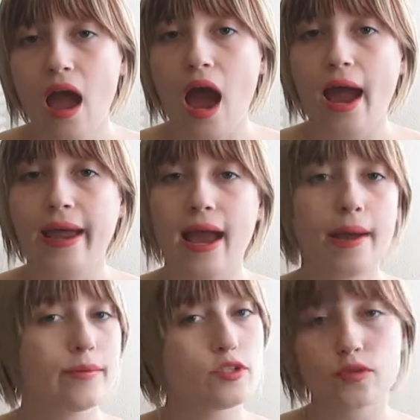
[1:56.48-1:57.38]
I
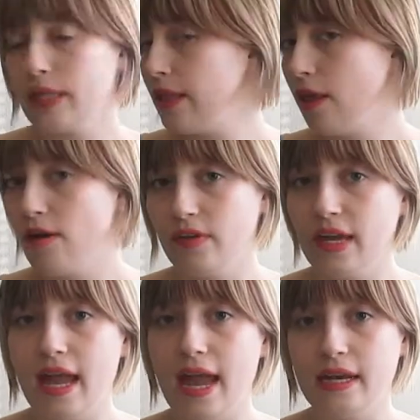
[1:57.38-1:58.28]
absolutely love
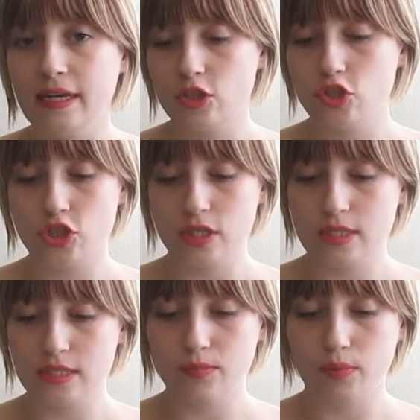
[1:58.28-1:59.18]
it, and it's
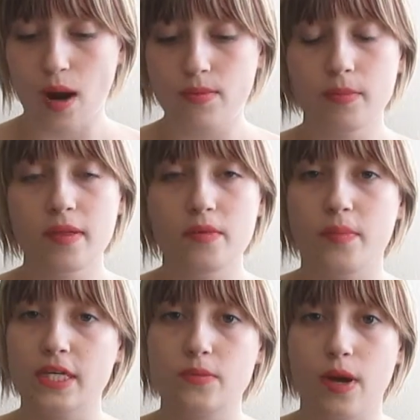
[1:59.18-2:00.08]
just probably the
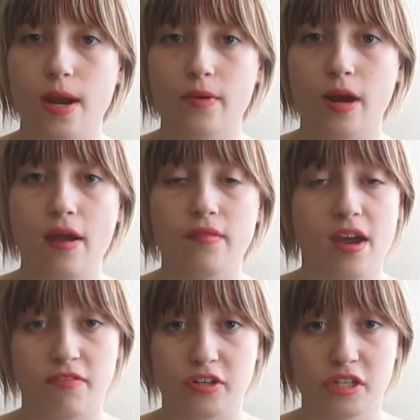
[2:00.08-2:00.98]
best primer I've
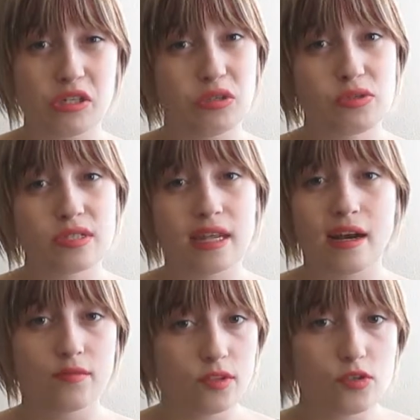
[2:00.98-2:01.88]
ever used, and
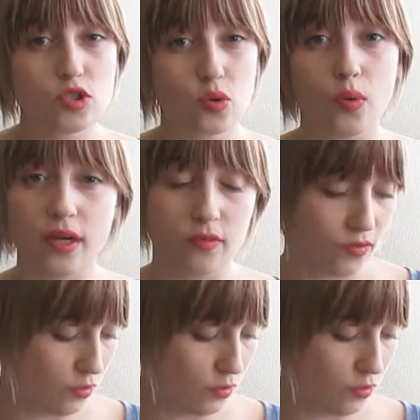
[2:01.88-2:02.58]
I've used quite a few